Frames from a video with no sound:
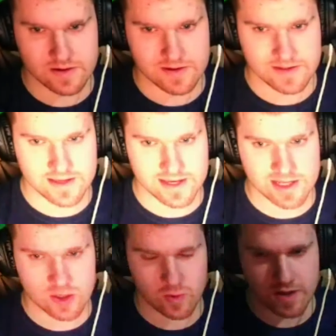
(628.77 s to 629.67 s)
There's like
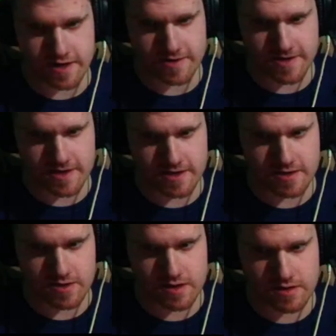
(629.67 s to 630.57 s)
two guns there,
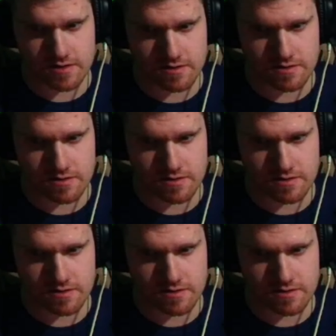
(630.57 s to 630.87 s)
yeah.